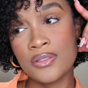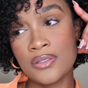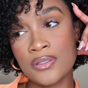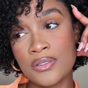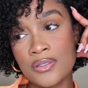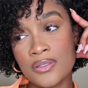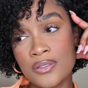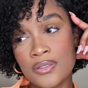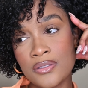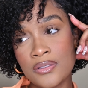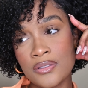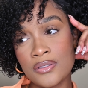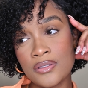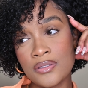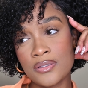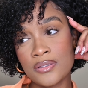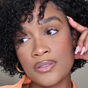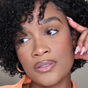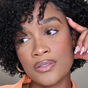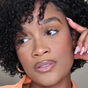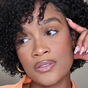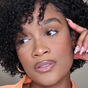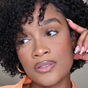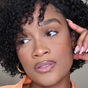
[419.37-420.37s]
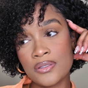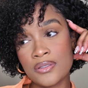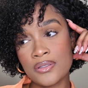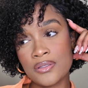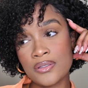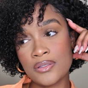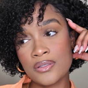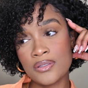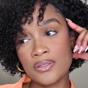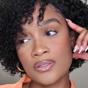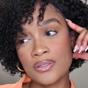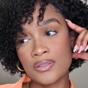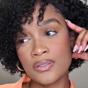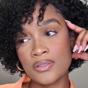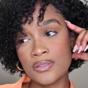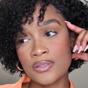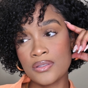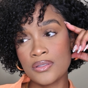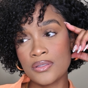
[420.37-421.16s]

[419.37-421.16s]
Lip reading: So that was today's video, you guys.